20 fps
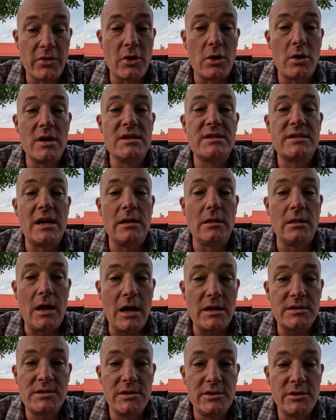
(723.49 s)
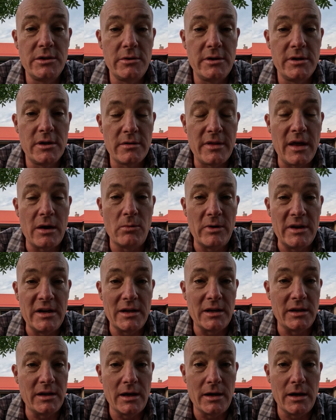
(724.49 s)
There is a lot to do here that we
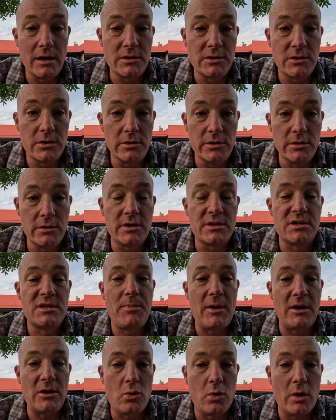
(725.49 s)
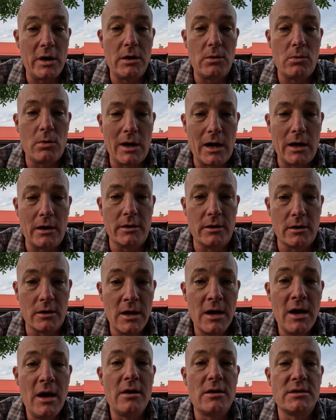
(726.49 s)
didn't get into. You could spend quite a while here.
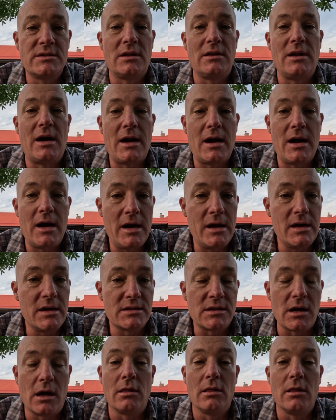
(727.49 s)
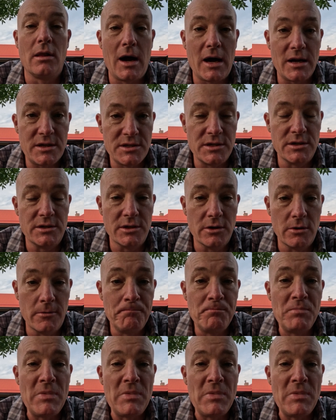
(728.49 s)
There's a lot of hikes, a lot to do.